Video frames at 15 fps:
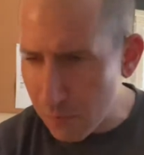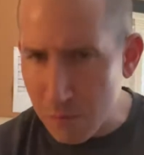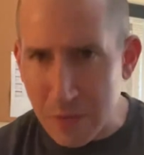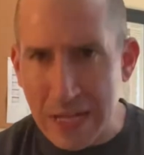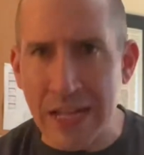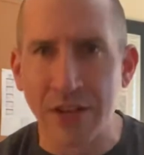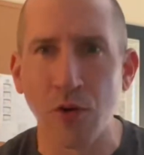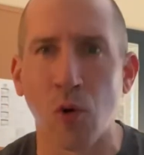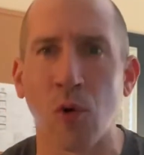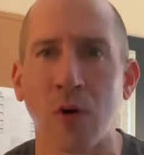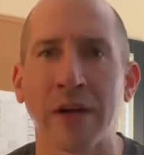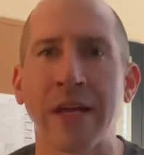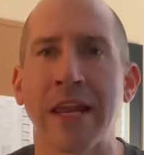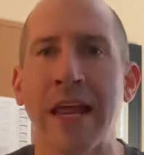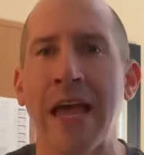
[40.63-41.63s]
into
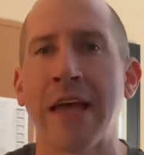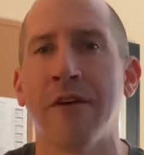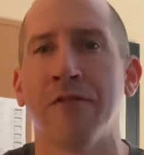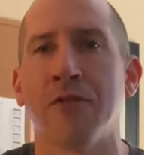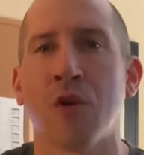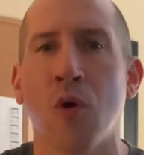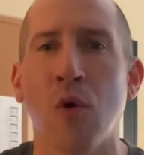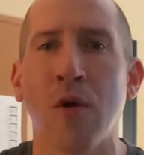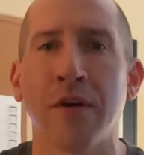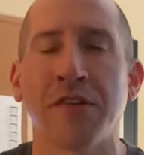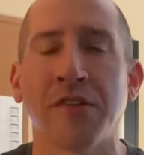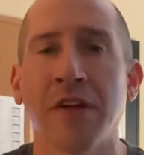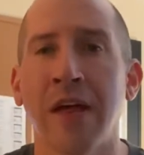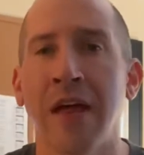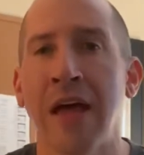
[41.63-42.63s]
Oregon, and of
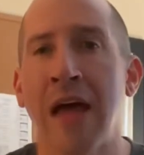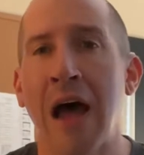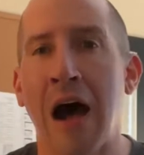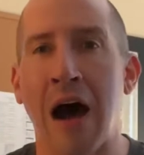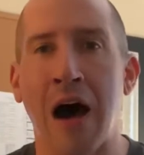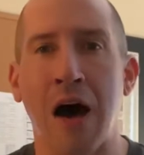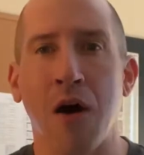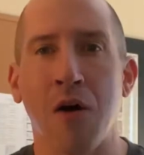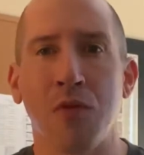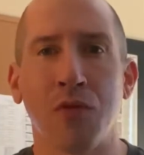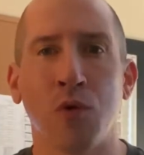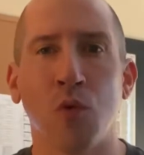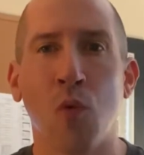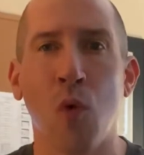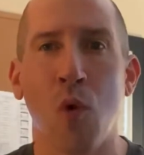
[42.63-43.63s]
course,
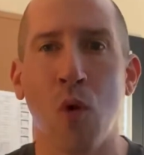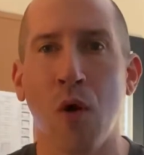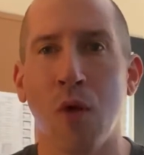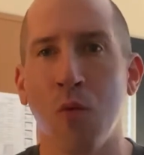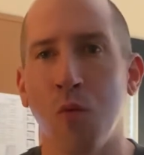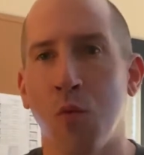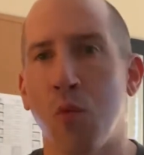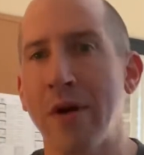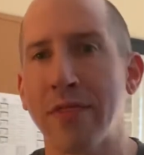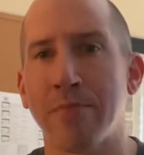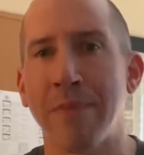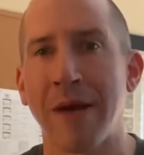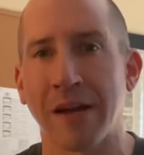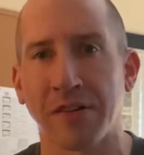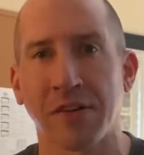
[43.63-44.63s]
the war with
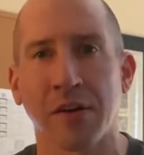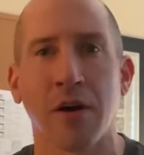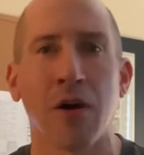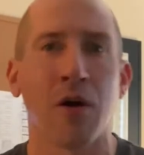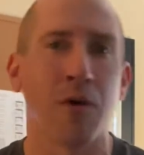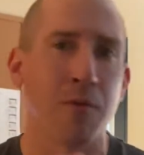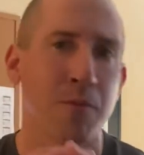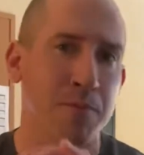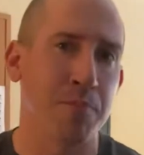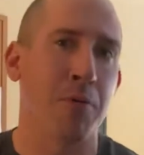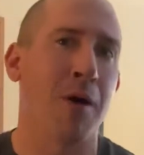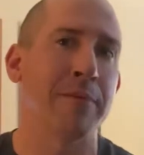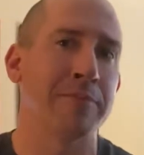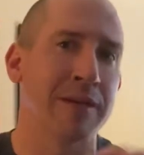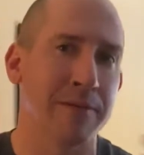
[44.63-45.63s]
Mexico
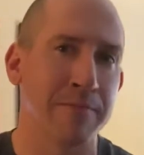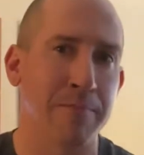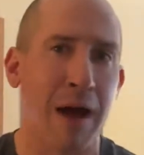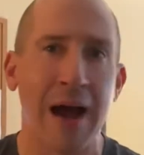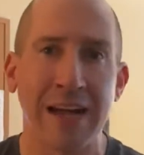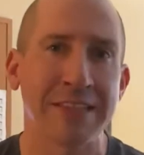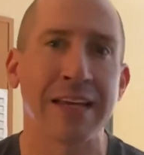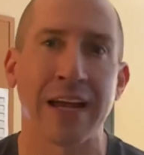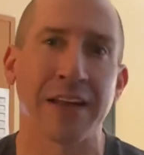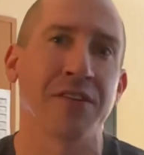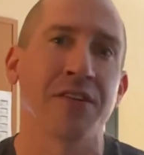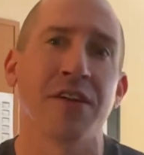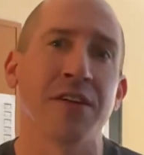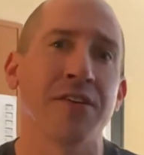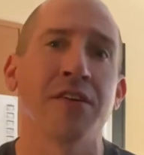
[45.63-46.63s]
prompted by
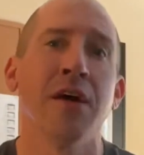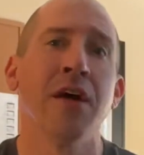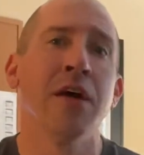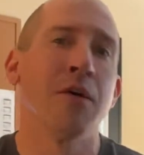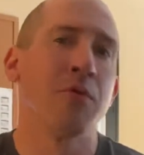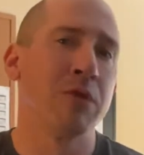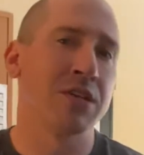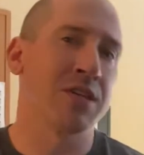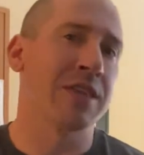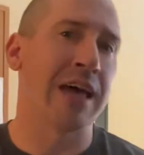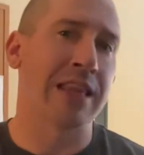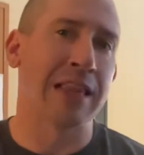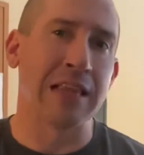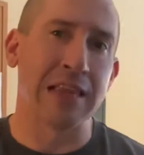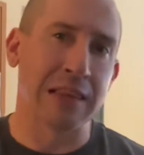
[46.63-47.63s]
Texas, which
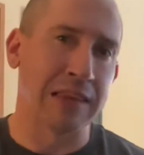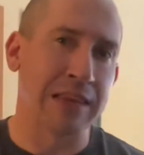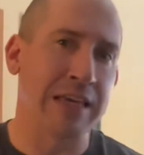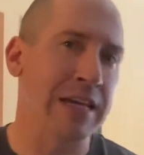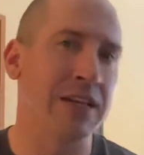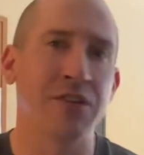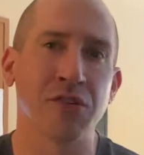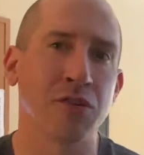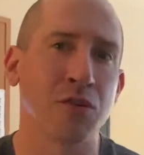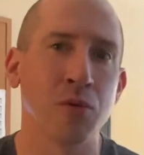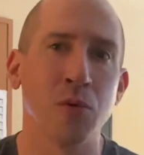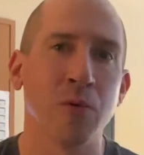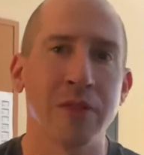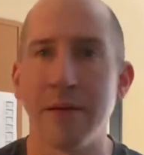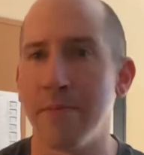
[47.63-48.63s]
then leads
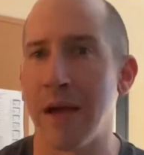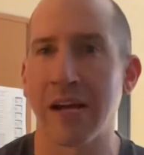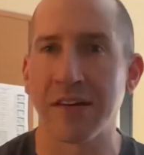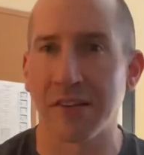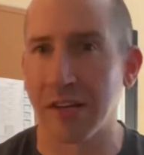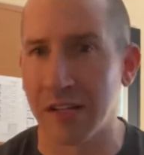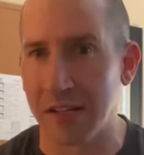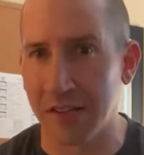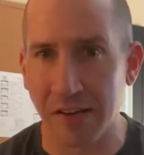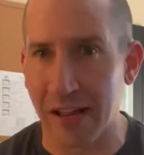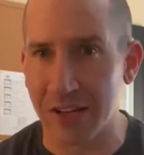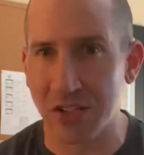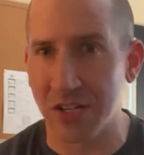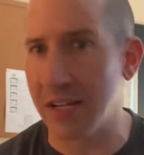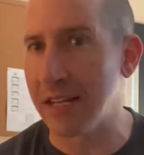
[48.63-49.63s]
to the Mexican
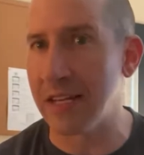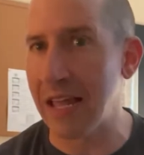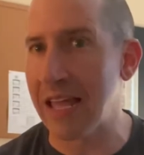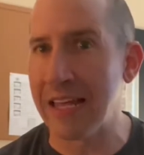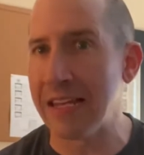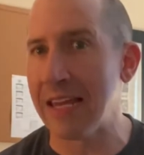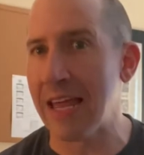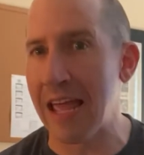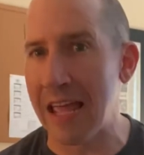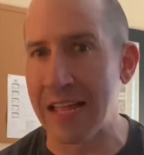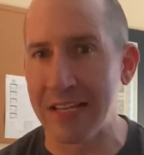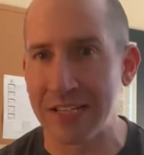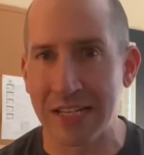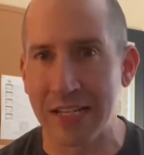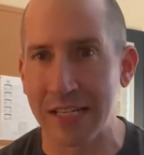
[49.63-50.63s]
Cession in
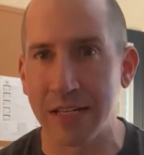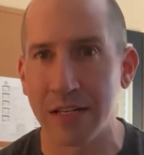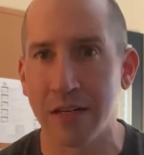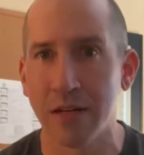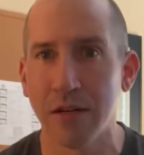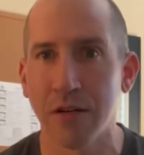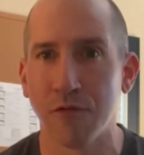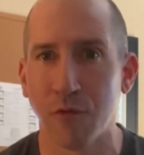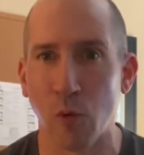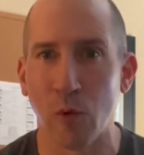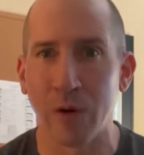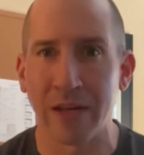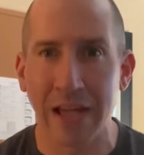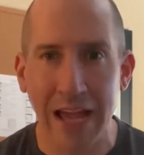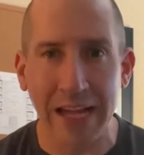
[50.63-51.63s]

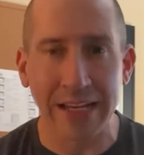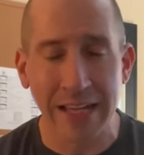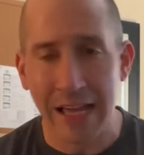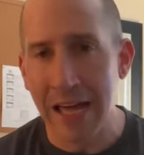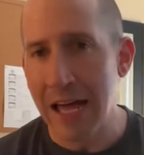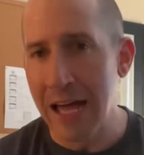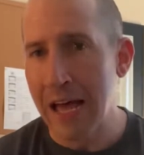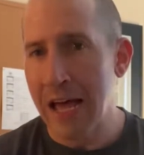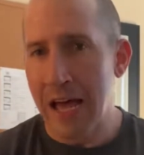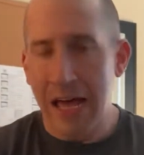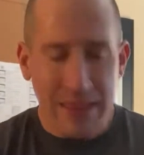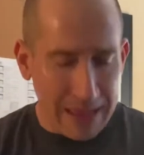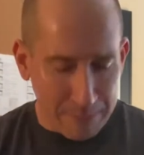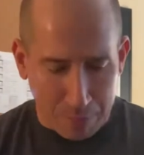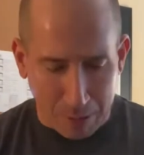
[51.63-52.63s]
1848.
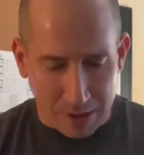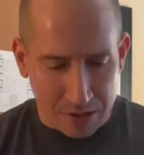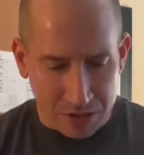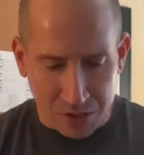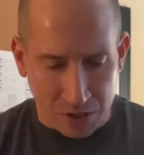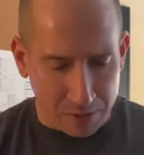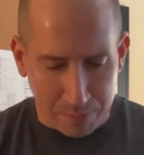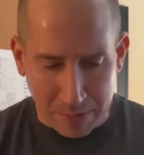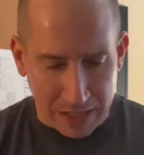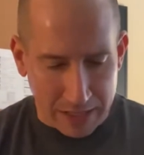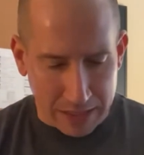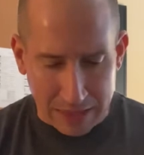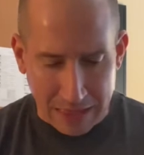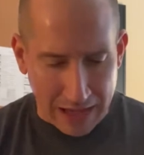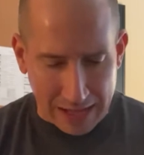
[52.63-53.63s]
That part shouldn't
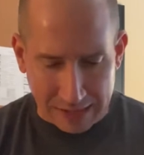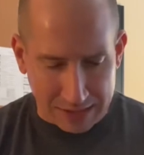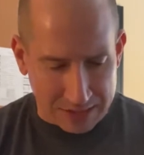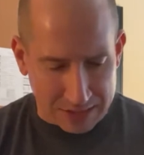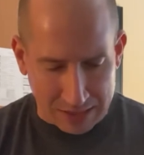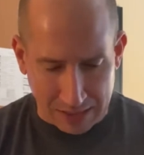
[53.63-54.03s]
be that